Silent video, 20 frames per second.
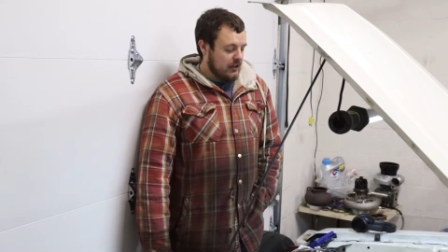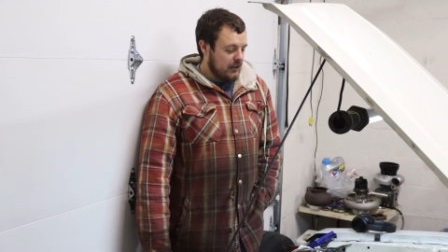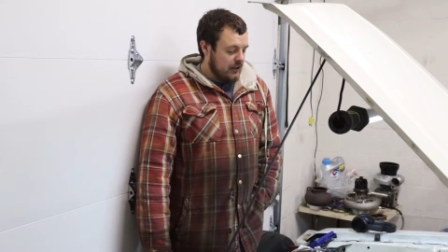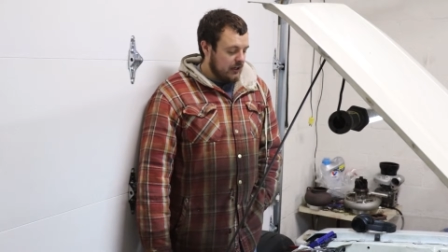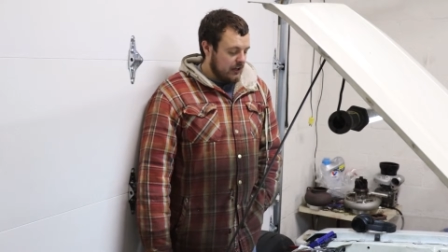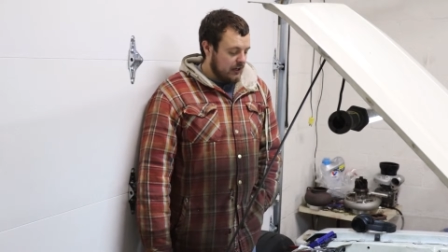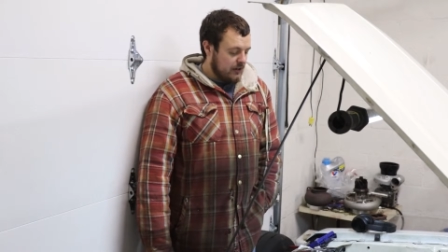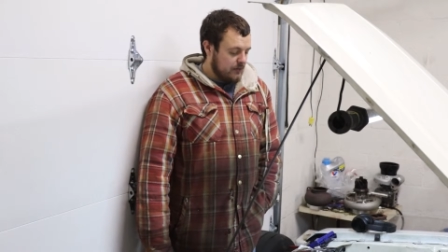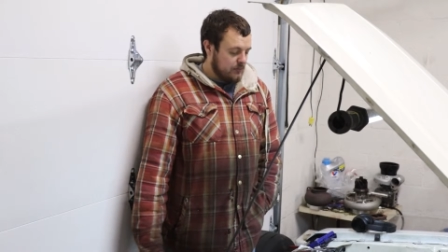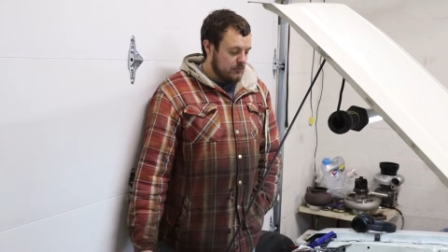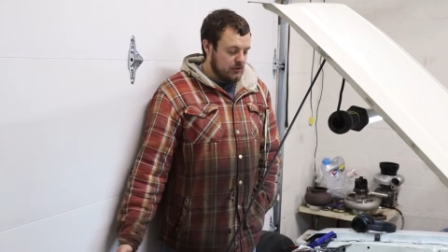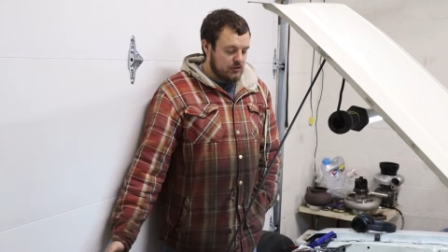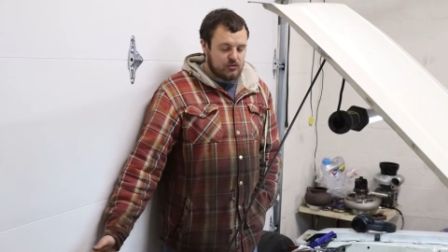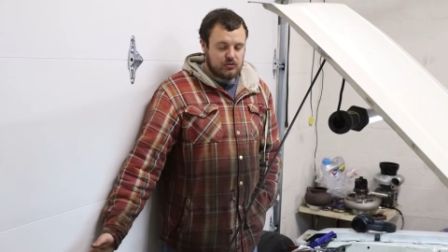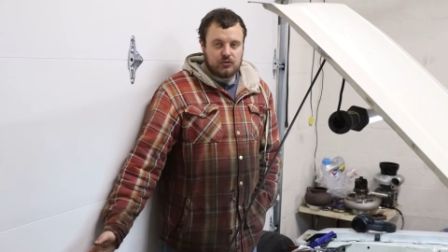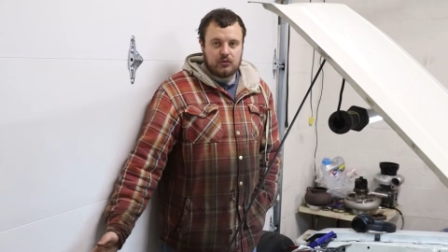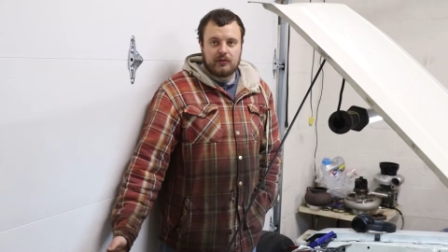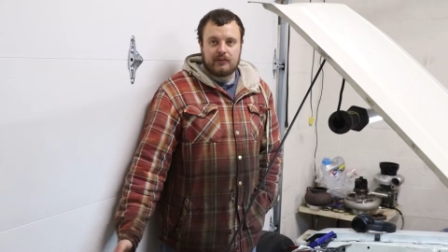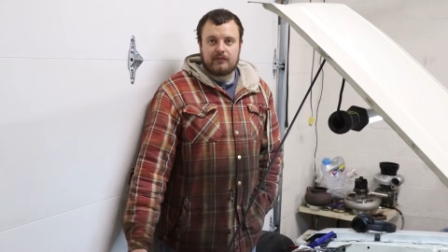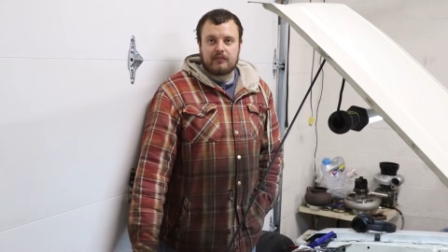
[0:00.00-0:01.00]
It
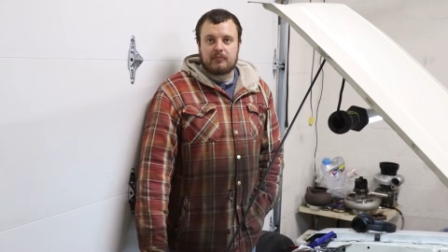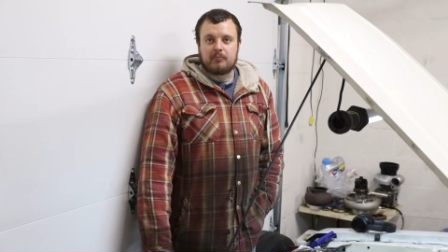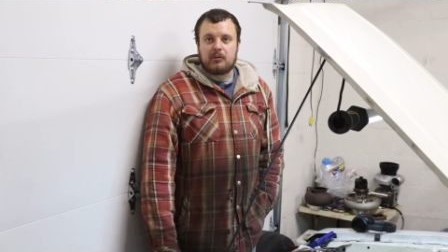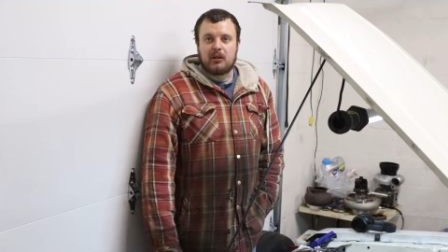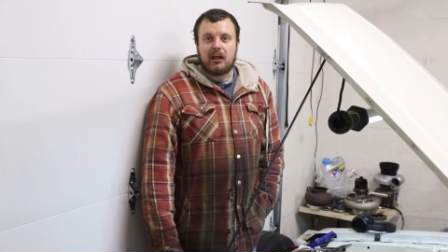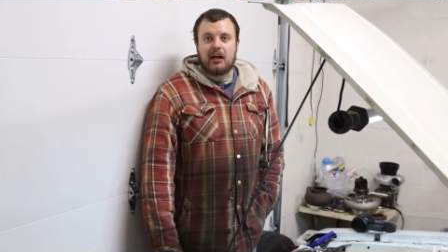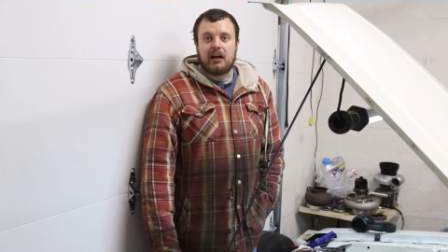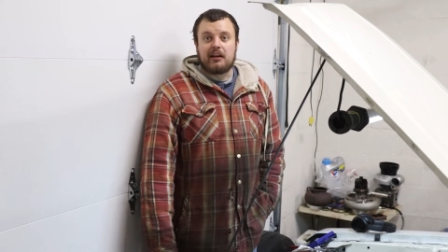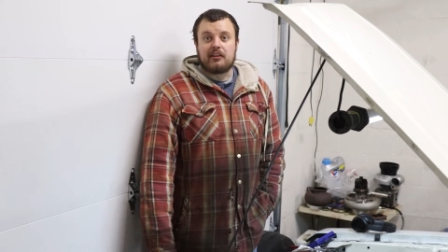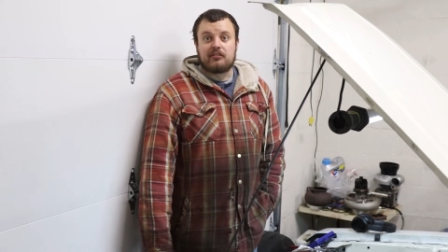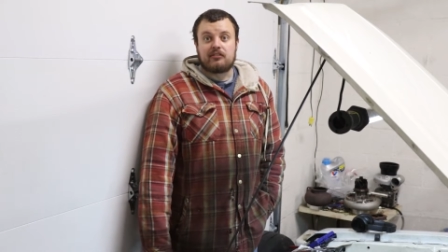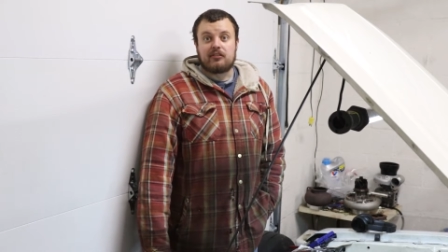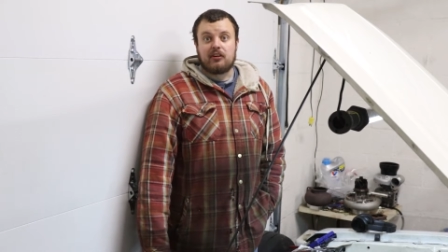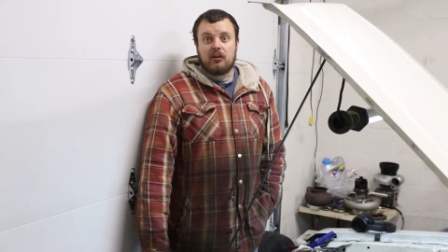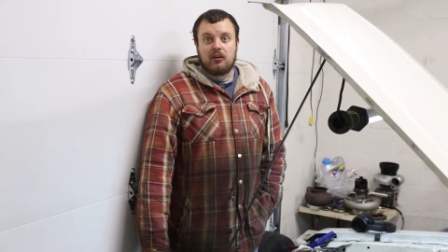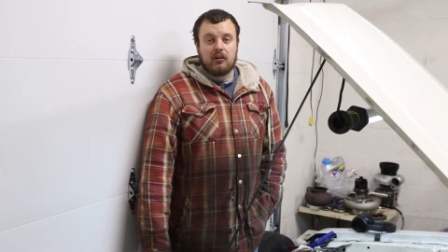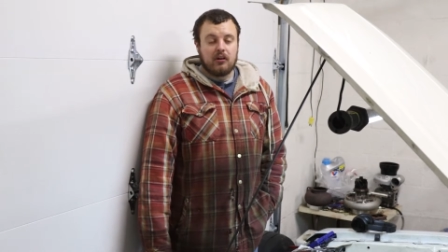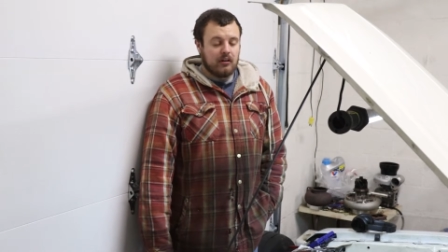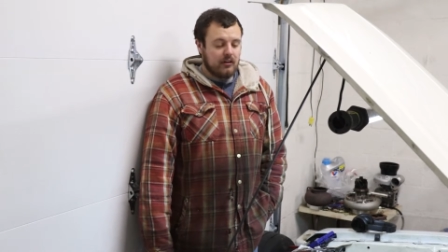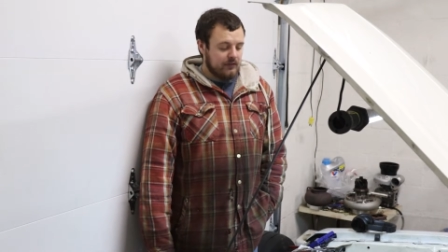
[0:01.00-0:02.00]
sort of applies to
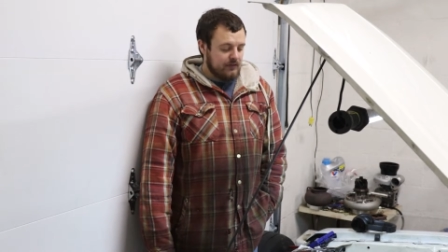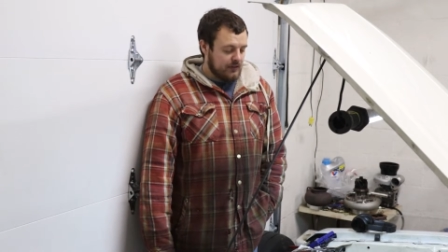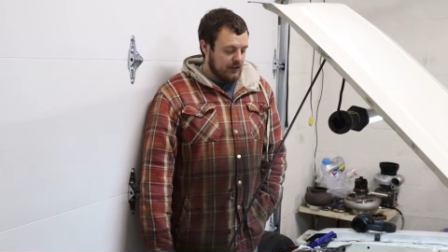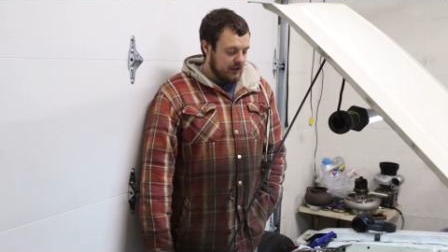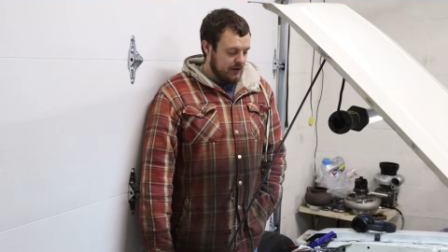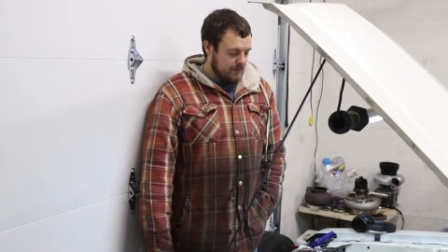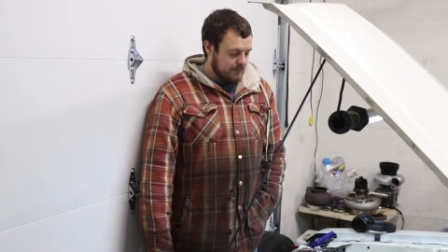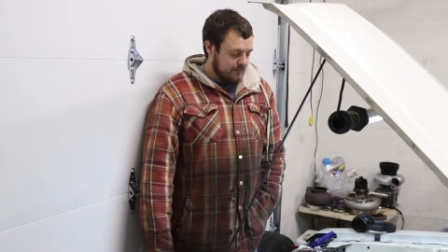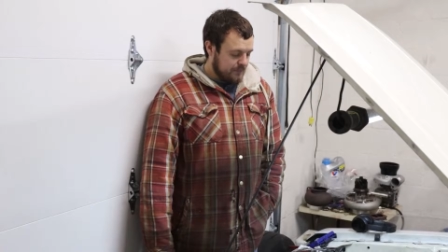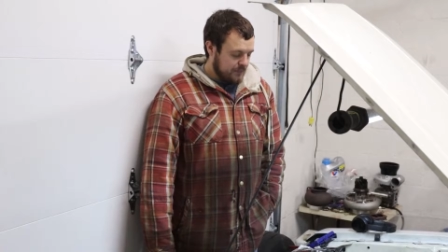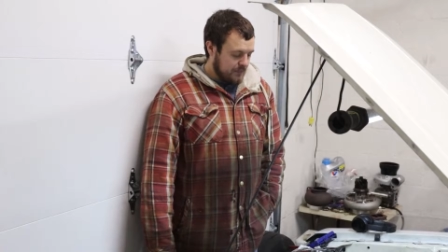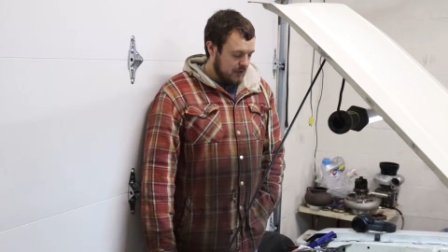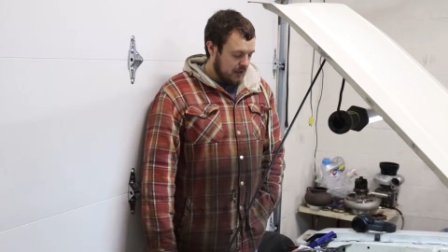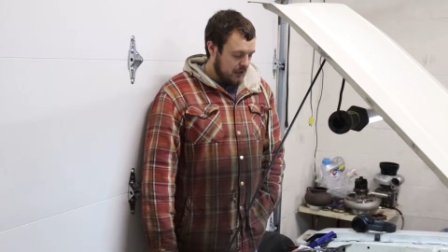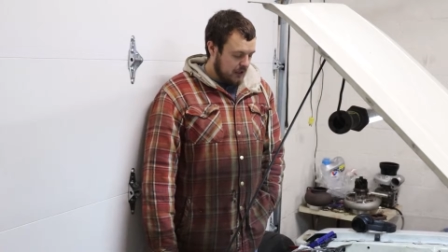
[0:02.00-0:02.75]
all of them.